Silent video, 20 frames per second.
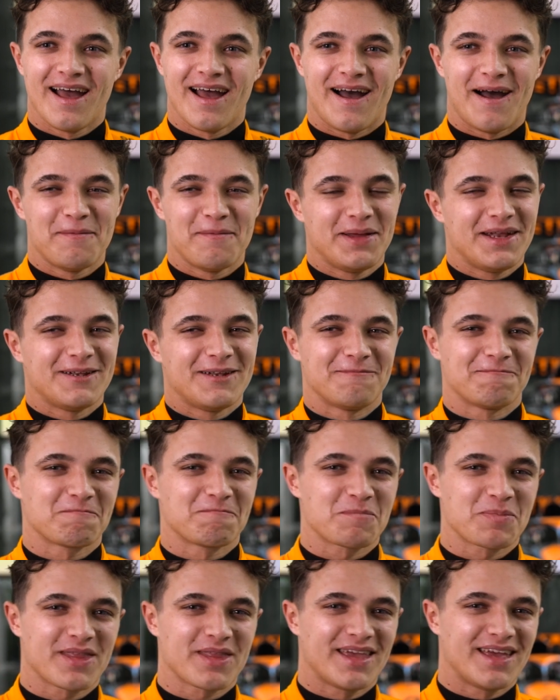I mean,
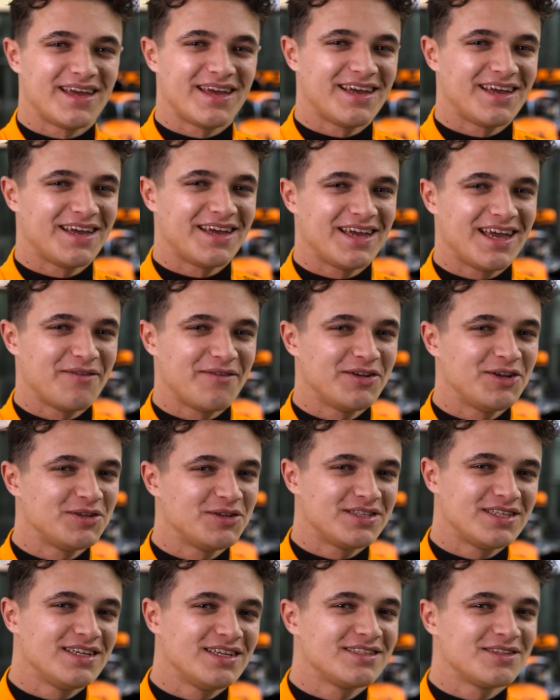every new
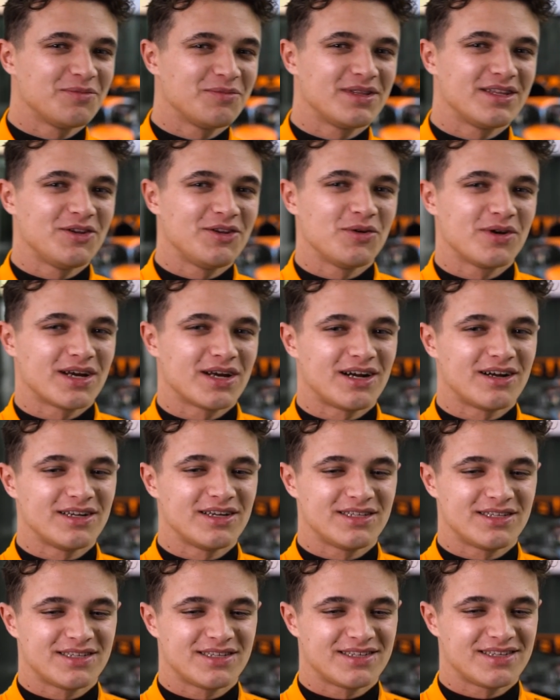season with the new car
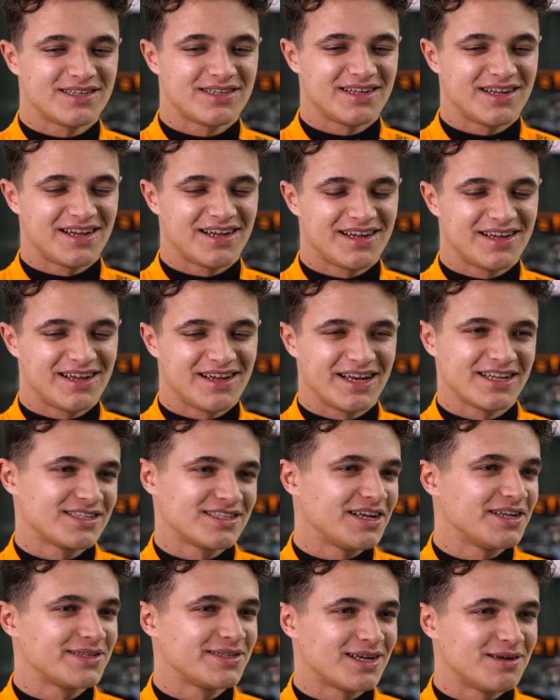is an
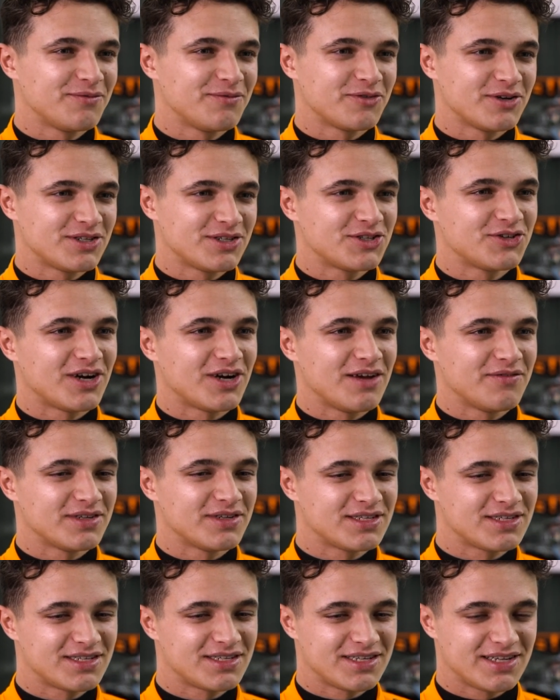exciting time for us
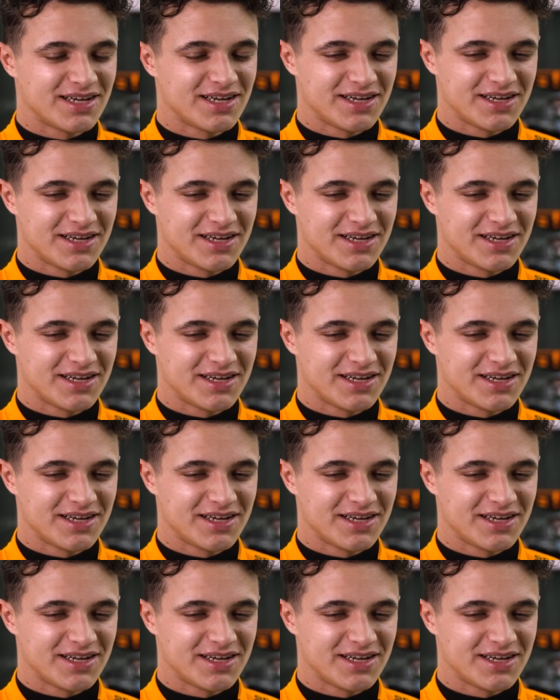drivers.